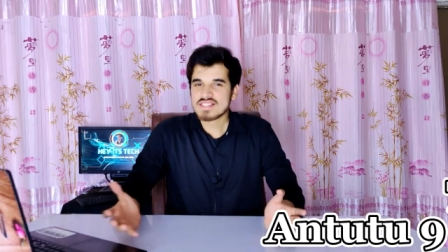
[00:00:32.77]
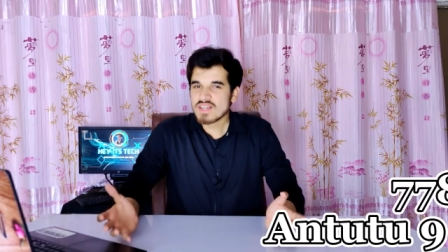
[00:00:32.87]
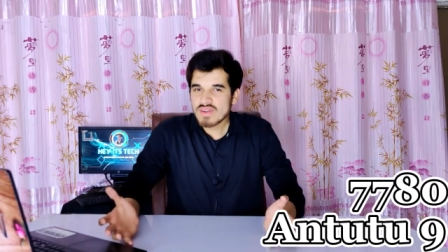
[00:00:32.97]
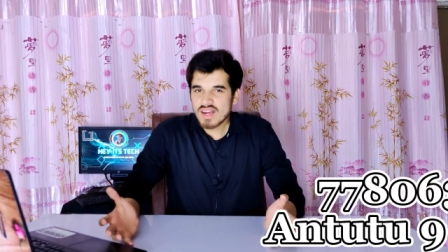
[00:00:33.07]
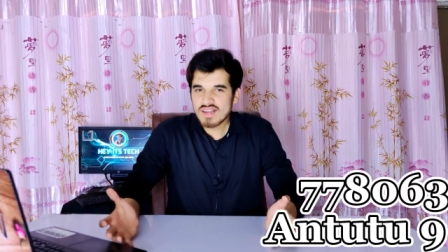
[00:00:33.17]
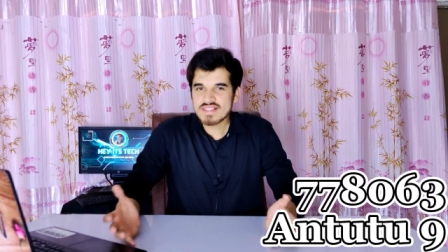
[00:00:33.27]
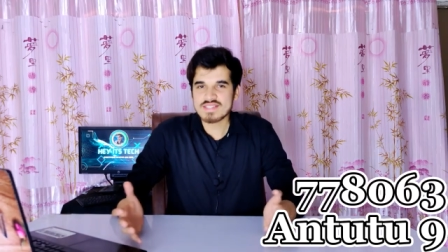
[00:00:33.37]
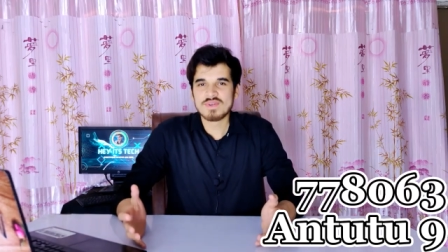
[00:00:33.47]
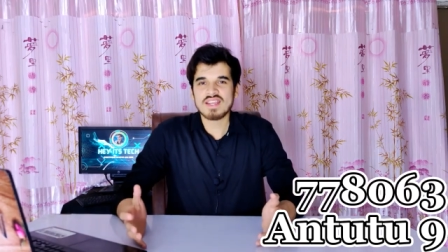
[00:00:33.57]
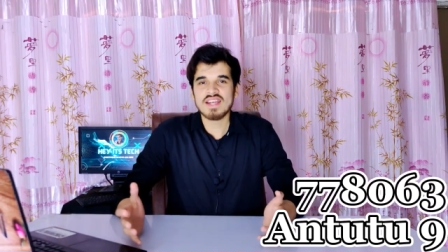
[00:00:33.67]
seven hundred
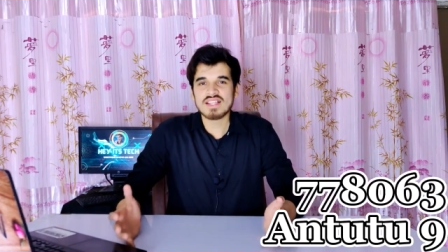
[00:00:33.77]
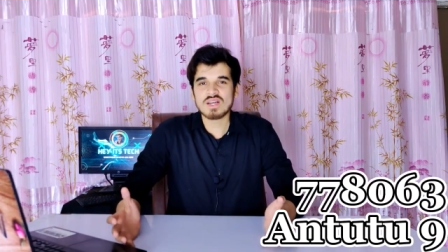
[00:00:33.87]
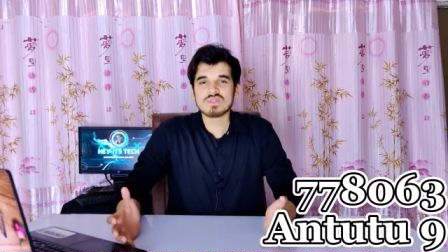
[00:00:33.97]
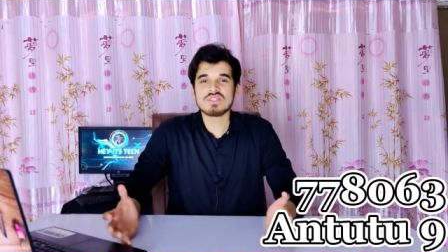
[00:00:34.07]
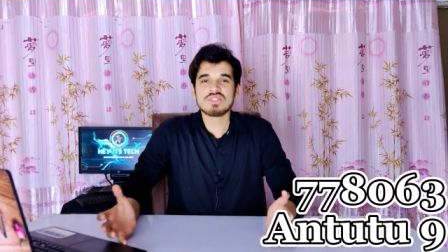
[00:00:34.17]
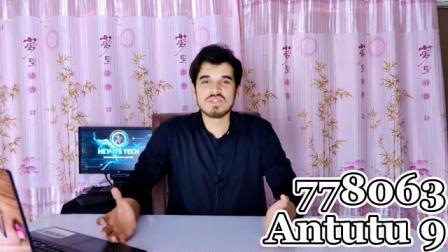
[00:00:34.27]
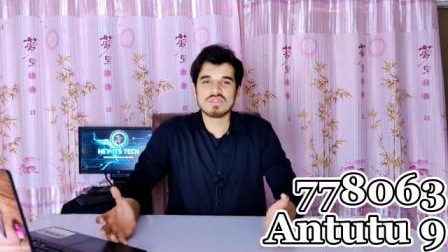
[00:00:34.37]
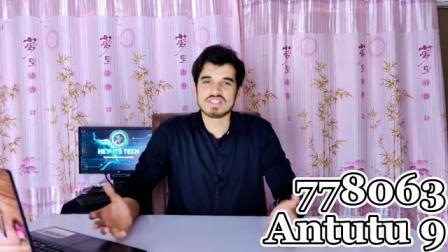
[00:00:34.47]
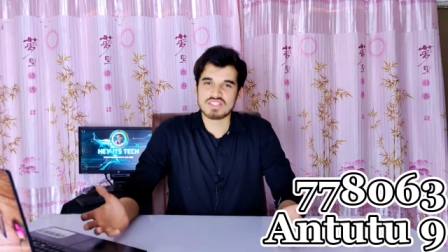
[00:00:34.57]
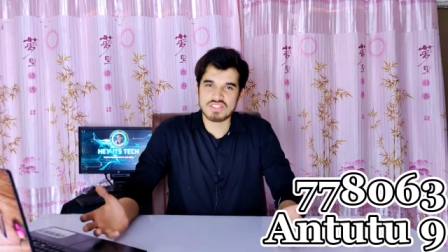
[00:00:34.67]
seventy-eight thousand
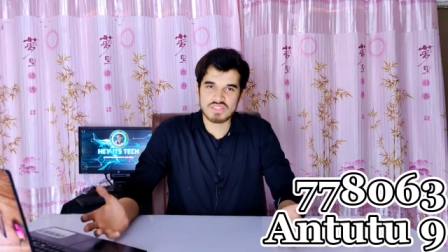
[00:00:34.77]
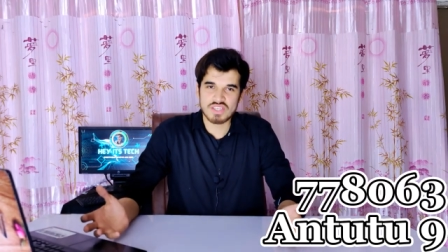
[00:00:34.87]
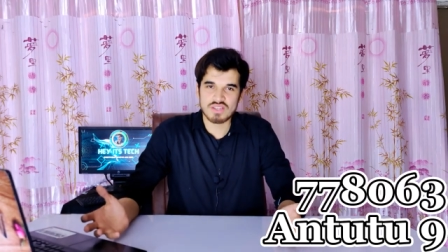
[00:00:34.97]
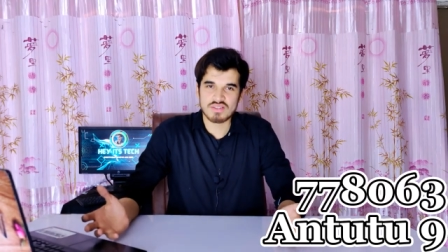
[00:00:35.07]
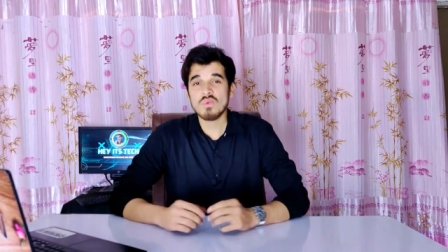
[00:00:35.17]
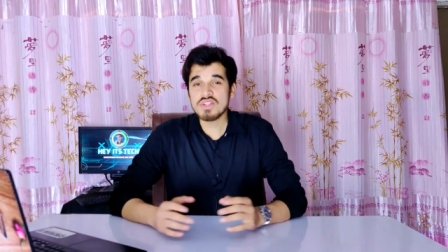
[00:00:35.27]
sixty-three,